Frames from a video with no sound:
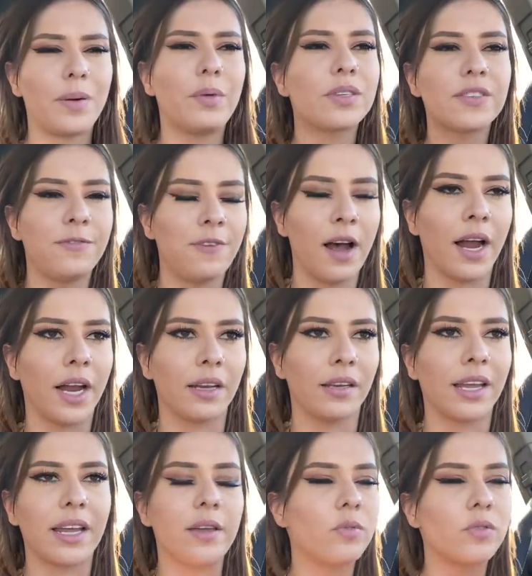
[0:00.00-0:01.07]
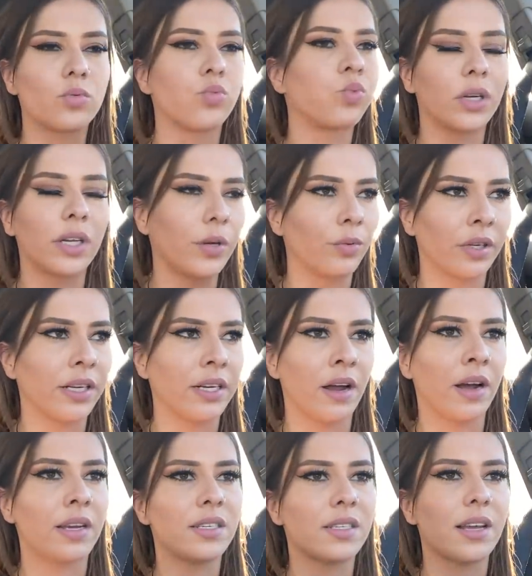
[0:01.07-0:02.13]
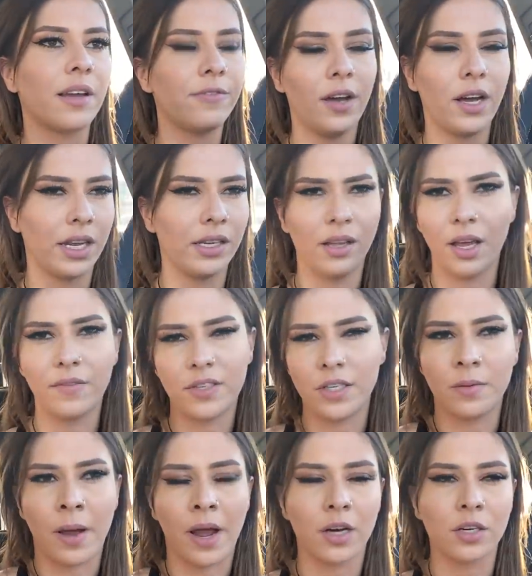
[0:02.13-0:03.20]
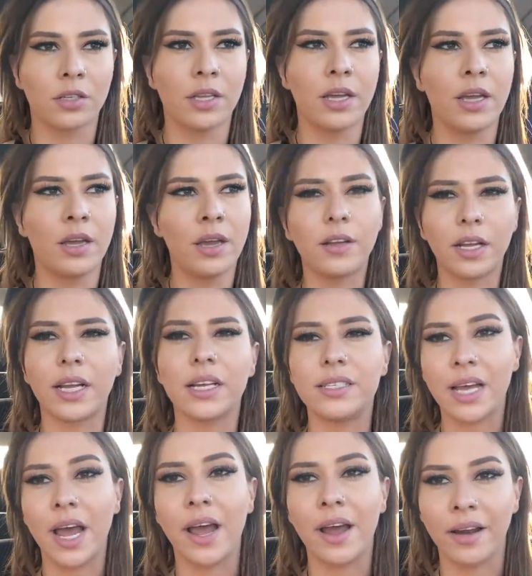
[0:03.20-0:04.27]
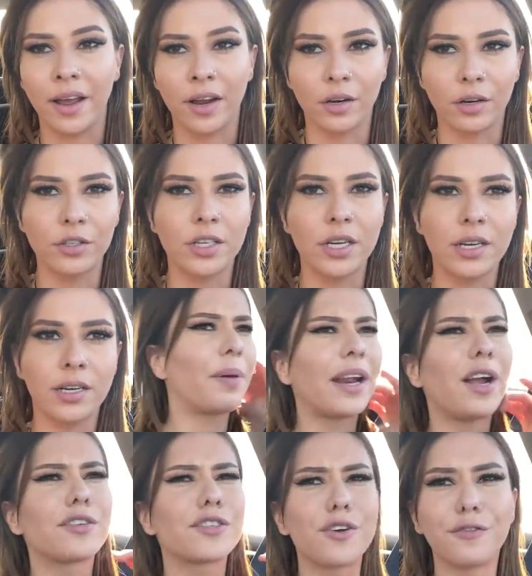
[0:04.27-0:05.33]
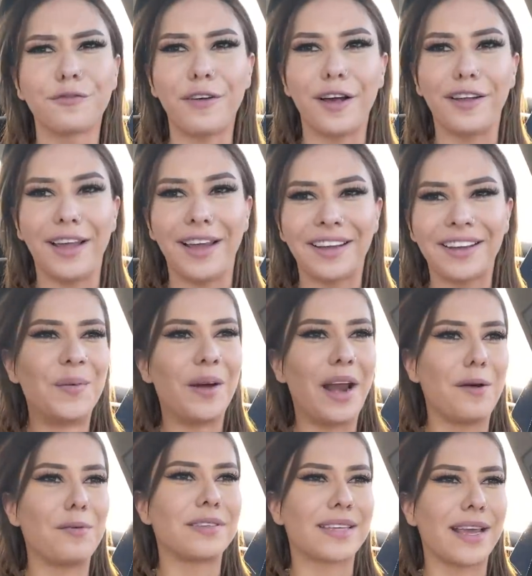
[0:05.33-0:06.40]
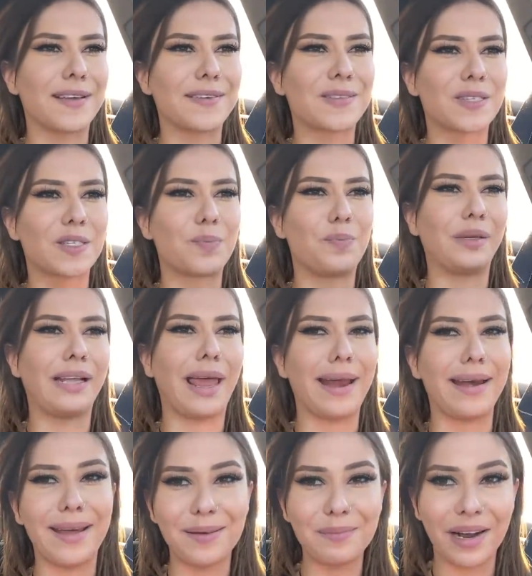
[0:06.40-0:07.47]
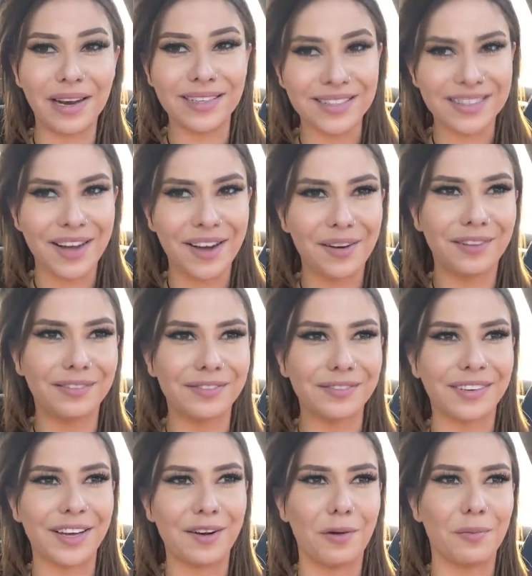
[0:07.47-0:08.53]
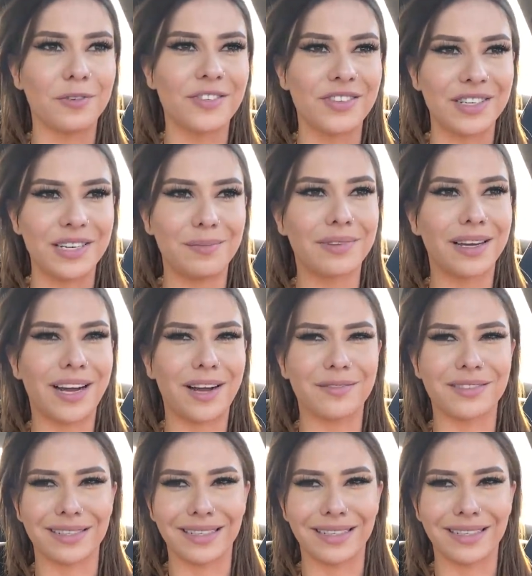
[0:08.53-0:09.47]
it was fine. Like, he was really, really nice. I fucking loved him, actually. Felt like a dad energy. But I also felt like when I was explaining myself, it almost seemed like I was